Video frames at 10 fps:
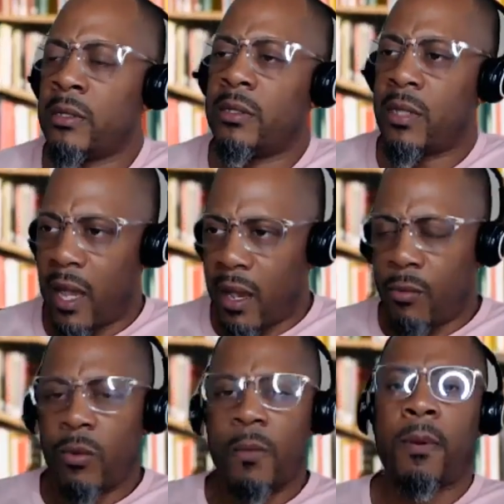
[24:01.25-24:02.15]
That
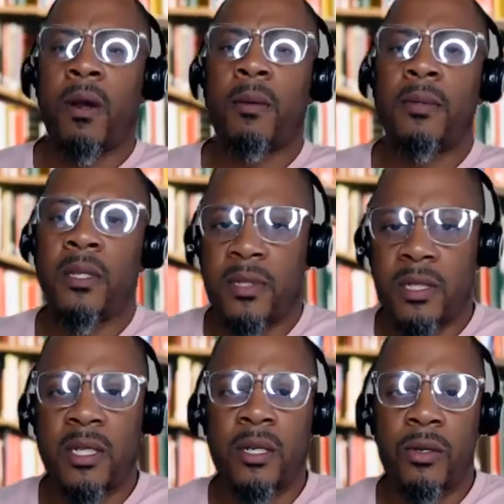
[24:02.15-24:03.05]
will prompt them
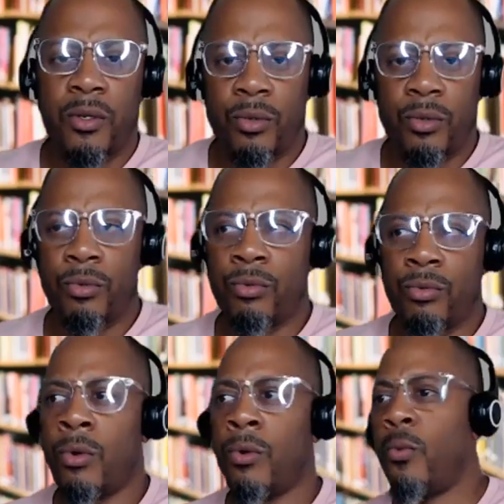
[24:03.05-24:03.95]
to tell you
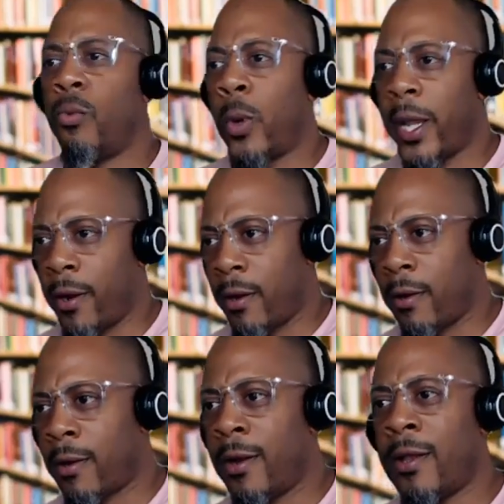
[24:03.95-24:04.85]
where
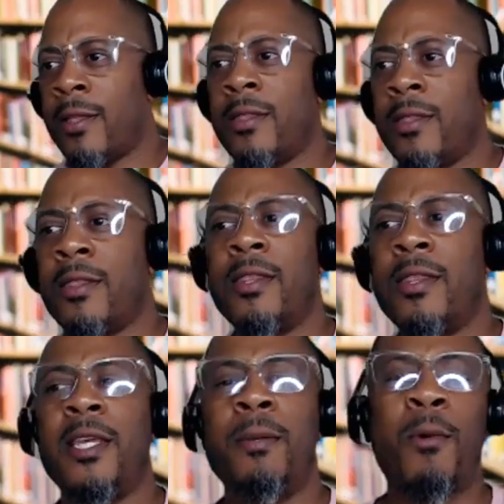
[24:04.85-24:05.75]

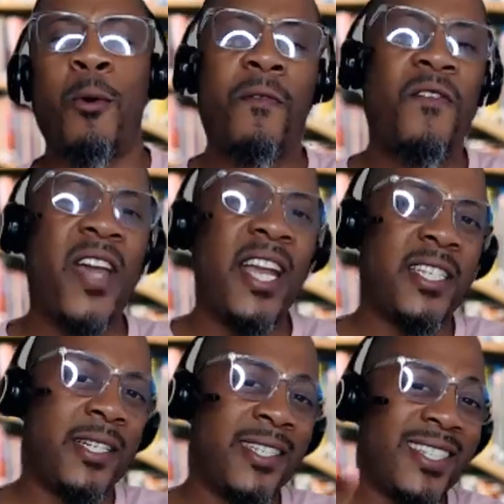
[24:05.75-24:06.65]
the
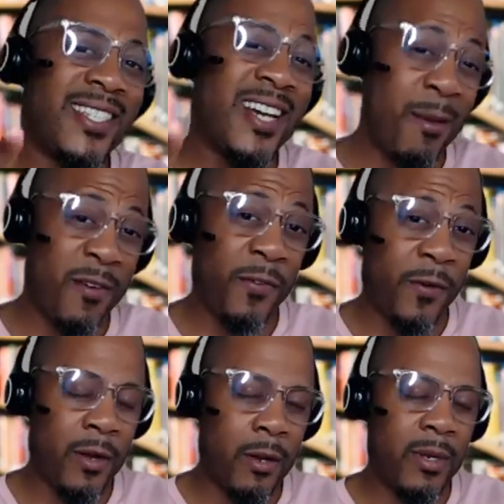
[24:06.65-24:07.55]
motivation is coming
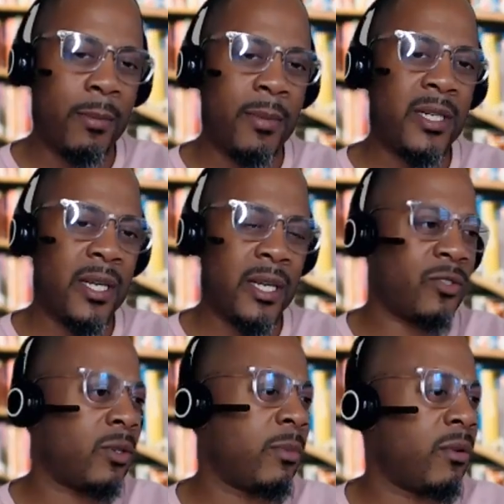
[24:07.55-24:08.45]
from. I'm going to touch
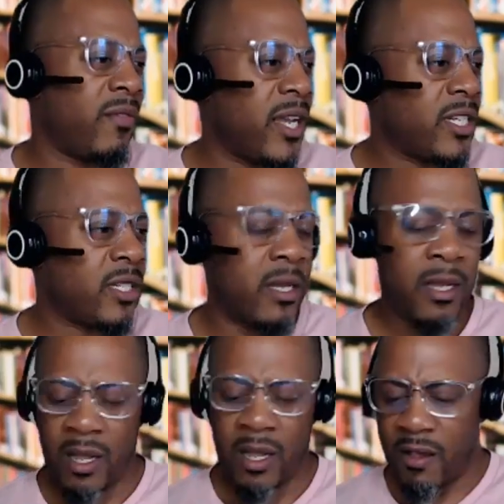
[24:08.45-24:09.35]
on the motivation
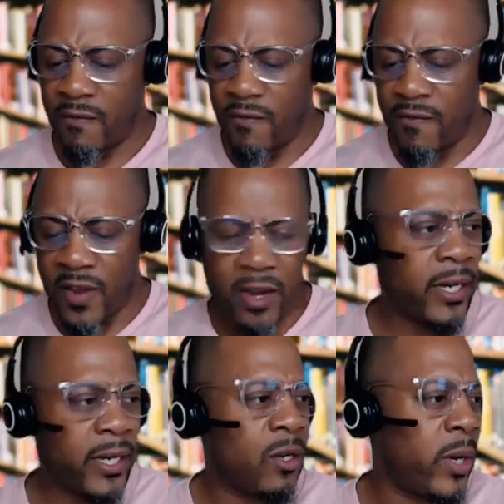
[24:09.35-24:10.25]

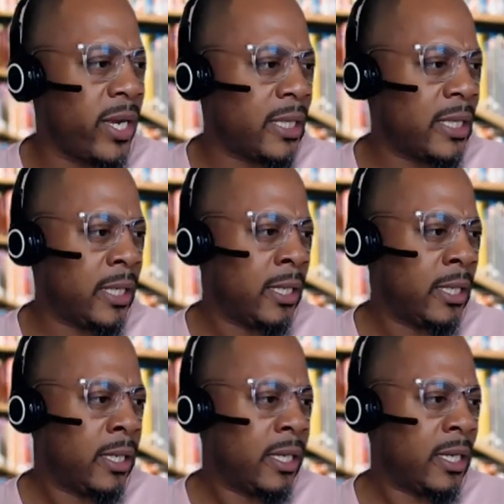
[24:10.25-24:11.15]
very quickly
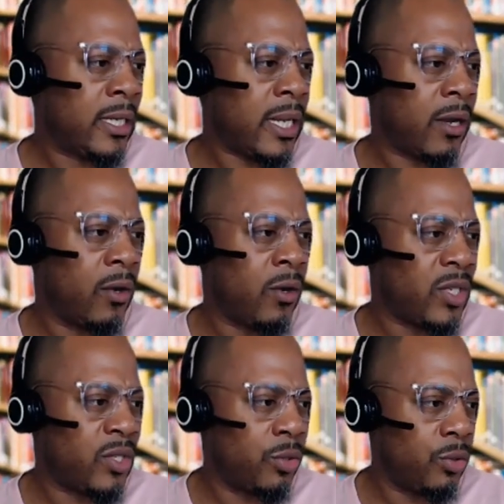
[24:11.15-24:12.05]
as I go
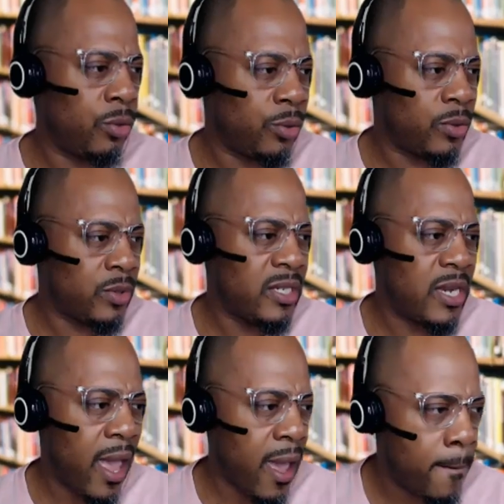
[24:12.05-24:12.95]
into
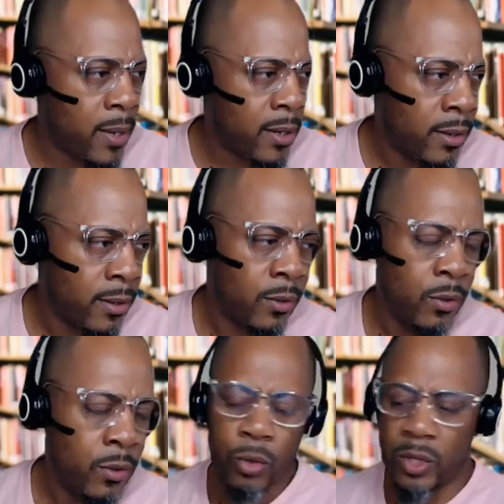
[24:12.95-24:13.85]
DAP
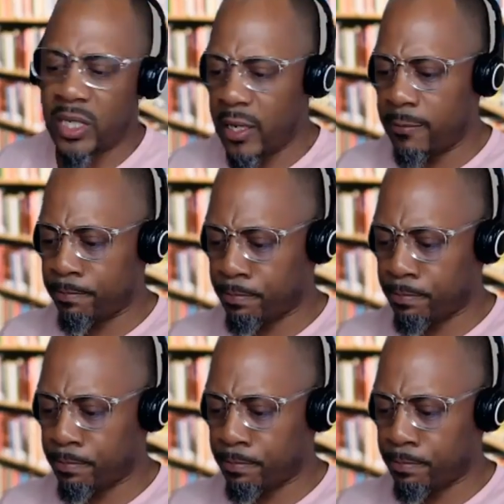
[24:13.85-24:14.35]
or DIP.